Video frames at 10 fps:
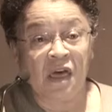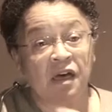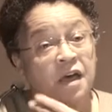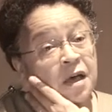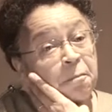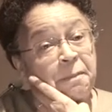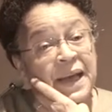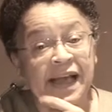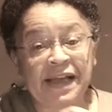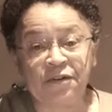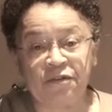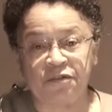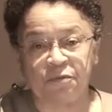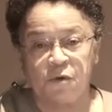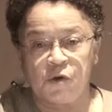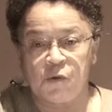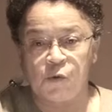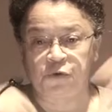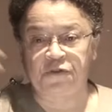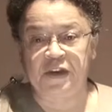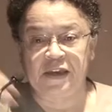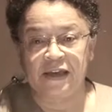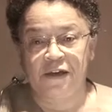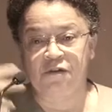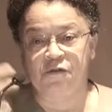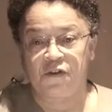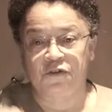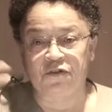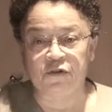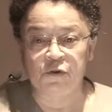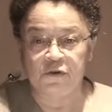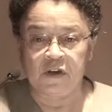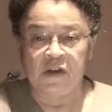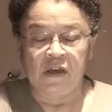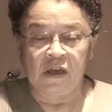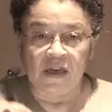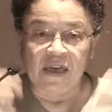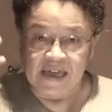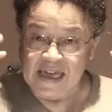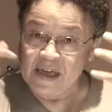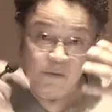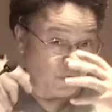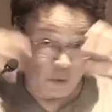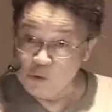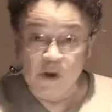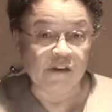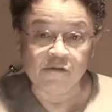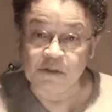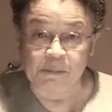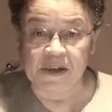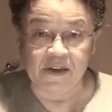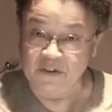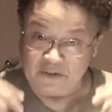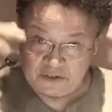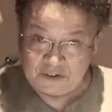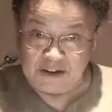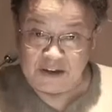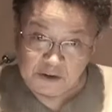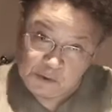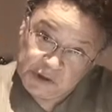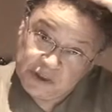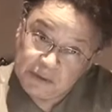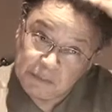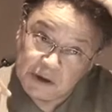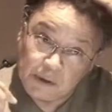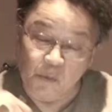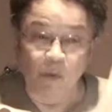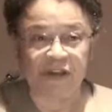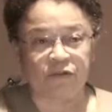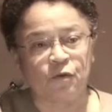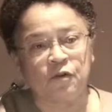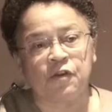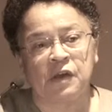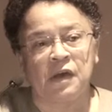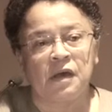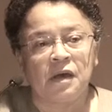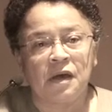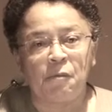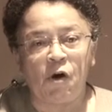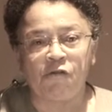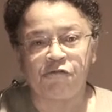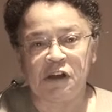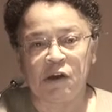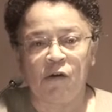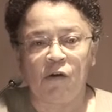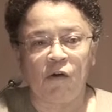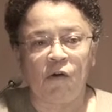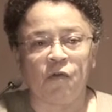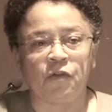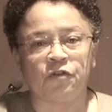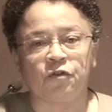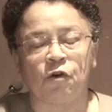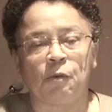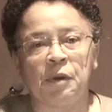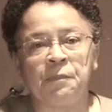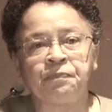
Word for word: her bands were all sticking out of her suit. Her hair was all over the place, stick it, you know, with her, her wig sort of um, hovering on, on the top.